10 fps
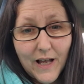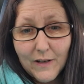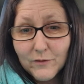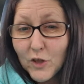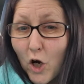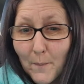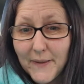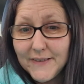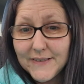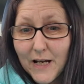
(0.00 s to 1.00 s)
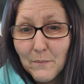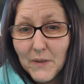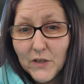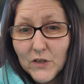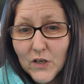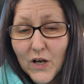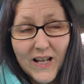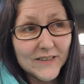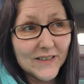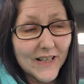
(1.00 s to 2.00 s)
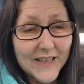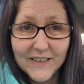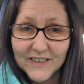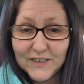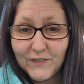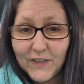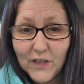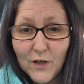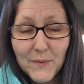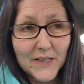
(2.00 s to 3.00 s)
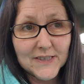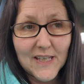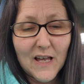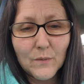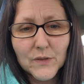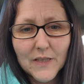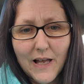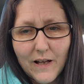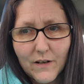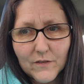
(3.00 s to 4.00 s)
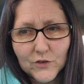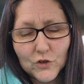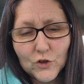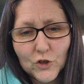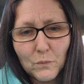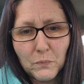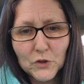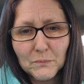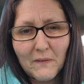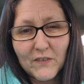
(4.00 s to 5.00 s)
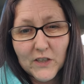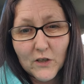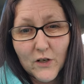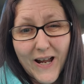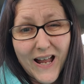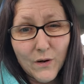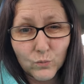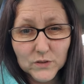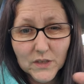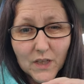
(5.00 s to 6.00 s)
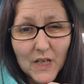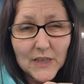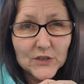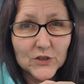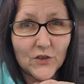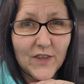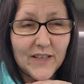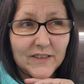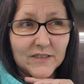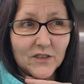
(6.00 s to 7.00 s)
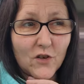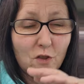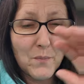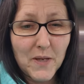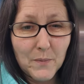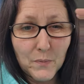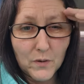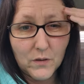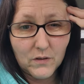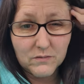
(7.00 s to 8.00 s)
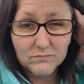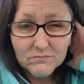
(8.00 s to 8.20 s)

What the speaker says: And comment down below and like this video because it helps YouTube push my video out so then other people